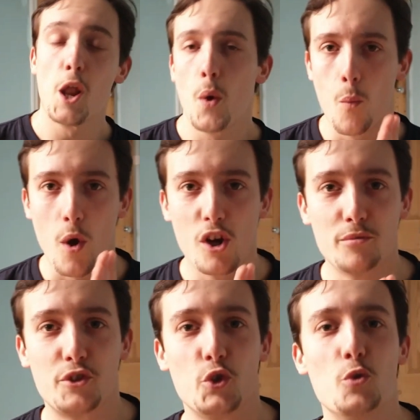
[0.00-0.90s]
Hello and
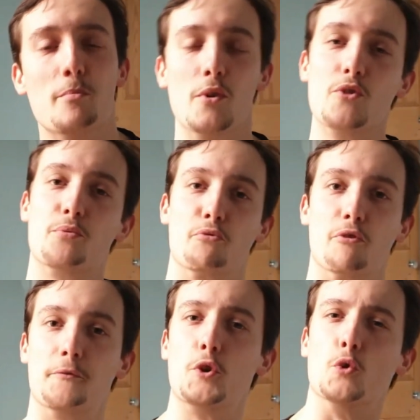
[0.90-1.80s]
welcome to Movement
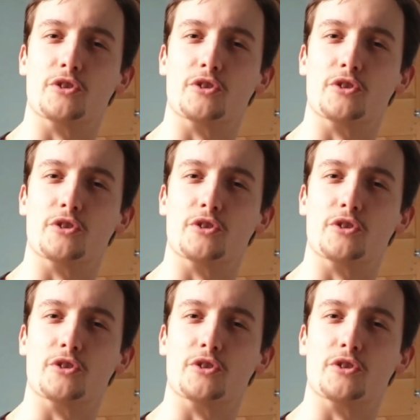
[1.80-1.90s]
Review.